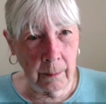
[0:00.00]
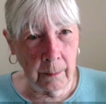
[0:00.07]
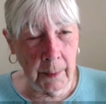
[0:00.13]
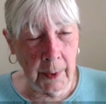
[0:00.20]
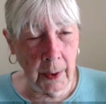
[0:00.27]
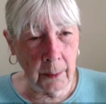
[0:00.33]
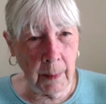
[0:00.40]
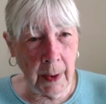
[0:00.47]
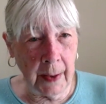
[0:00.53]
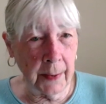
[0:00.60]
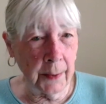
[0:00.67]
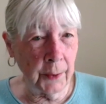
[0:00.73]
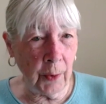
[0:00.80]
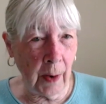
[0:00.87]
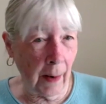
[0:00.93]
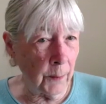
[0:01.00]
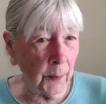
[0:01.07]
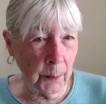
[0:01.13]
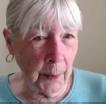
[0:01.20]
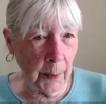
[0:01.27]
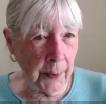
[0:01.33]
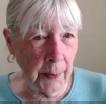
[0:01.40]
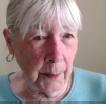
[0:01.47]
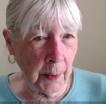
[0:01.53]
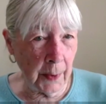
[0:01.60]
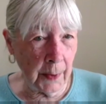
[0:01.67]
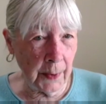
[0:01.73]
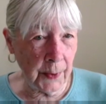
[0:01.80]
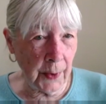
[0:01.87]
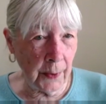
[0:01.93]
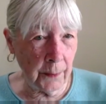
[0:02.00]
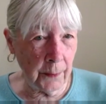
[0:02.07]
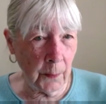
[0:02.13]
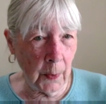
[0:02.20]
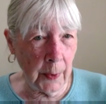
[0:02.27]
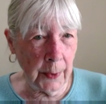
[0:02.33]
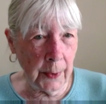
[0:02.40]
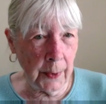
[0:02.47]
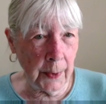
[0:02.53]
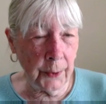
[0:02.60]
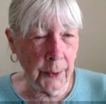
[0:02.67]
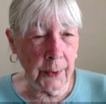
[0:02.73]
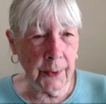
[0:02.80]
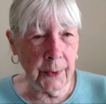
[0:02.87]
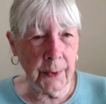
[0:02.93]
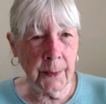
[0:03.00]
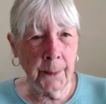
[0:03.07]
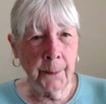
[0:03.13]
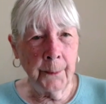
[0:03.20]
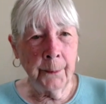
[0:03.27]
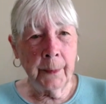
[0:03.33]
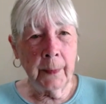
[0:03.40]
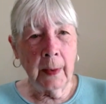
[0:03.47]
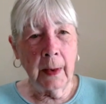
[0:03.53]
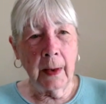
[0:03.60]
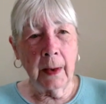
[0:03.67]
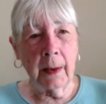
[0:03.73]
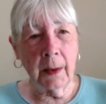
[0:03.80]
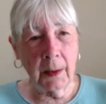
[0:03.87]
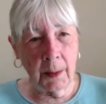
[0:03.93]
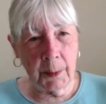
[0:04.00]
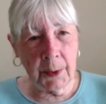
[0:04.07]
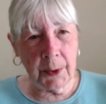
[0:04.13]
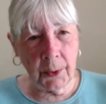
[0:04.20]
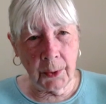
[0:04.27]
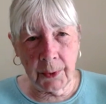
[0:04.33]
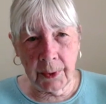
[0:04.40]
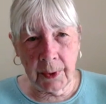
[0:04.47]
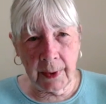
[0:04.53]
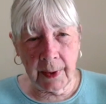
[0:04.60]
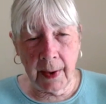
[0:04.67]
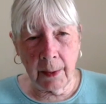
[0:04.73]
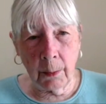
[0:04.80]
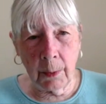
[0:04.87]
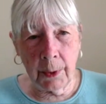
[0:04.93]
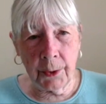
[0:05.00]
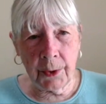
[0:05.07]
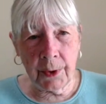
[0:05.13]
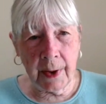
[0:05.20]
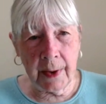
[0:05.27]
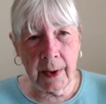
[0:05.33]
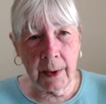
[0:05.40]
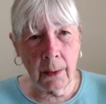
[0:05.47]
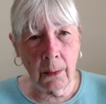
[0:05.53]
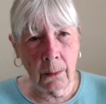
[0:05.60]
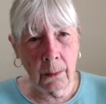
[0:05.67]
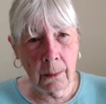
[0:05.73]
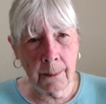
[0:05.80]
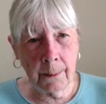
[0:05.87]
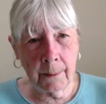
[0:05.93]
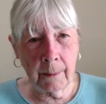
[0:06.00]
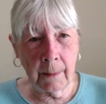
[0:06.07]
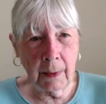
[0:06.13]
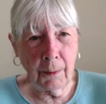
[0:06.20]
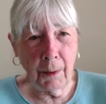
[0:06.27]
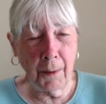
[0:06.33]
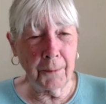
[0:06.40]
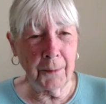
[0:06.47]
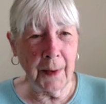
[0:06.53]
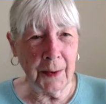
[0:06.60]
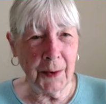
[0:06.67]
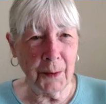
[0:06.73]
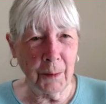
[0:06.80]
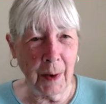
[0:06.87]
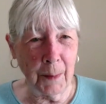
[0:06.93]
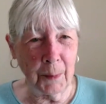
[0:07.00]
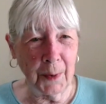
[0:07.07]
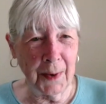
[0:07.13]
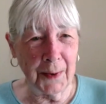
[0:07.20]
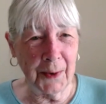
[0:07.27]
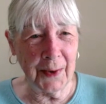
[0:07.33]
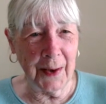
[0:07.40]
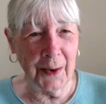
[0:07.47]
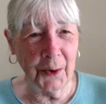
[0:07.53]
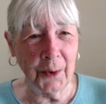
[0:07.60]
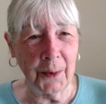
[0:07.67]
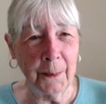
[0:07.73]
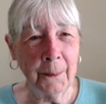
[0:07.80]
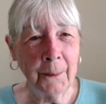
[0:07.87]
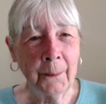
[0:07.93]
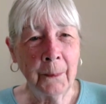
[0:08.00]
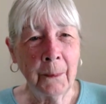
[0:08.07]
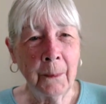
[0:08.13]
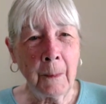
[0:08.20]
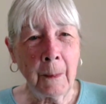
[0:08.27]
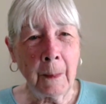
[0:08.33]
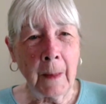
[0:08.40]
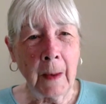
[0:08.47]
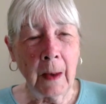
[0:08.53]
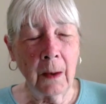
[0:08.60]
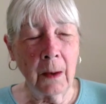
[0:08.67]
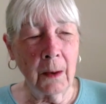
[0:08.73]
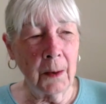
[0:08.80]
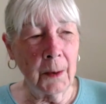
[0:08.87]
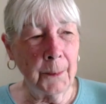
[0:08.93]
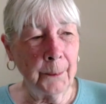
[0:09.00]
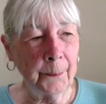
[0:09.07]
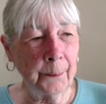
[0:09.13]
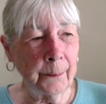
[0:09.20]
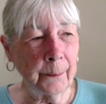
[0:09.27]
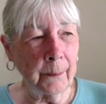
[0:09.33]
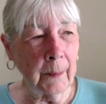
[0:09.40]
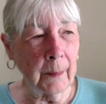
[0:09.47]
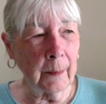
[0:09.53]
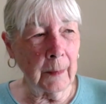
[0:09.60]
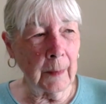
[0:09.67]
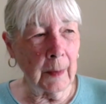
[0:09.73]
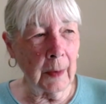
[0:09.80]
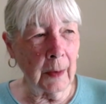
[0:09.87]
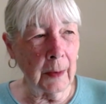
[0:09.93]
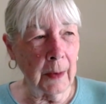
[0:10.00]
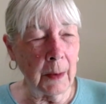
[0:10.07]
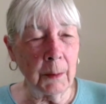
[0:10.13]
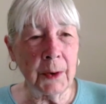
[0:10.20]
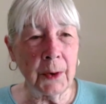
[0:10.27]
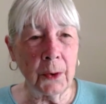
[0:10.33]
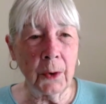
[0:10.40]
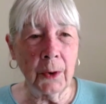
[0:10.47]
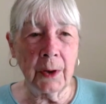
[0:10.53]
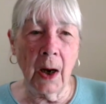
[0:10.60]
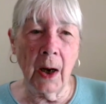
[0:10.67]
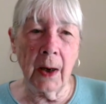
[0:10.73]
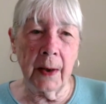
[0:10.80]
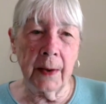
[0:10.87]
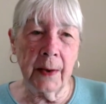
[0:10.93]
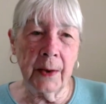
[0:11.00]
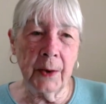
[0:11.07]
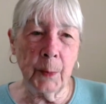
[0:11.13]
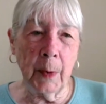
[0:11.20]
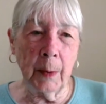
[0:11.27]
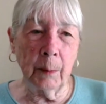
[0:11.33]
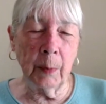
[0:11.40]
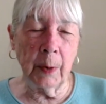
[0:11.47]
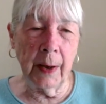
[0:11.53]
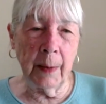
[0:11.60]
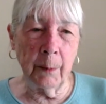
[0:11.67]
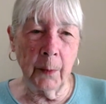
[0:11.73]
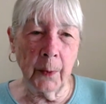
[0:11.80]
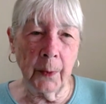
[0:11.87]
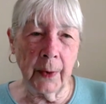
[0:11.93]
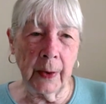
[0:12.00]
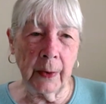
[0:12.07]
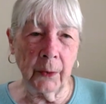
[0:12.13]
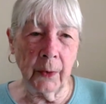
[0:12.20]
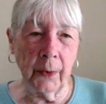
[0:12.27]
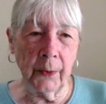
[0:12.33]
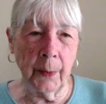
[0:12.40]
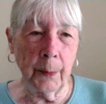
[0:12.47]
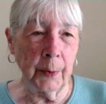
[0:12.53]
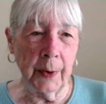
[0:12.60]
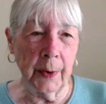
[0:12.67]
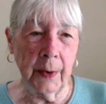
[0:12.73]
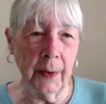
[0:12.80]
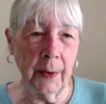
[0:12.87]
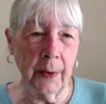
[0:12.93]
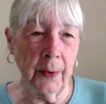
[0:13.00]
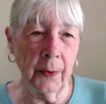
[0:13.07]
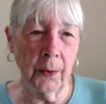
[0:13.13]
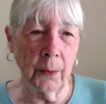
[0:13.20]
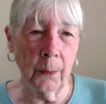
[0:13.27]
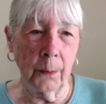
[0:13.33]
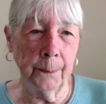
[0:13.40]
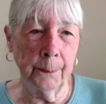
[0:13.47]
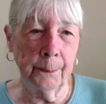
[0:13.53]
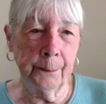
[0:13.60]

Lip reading: young man traveled with him on his other voyages. And Columbus learned the language, Taino. I don't know if that's the right pronunciation. He was a good guy, and he's being blamed for things he simply didn't do.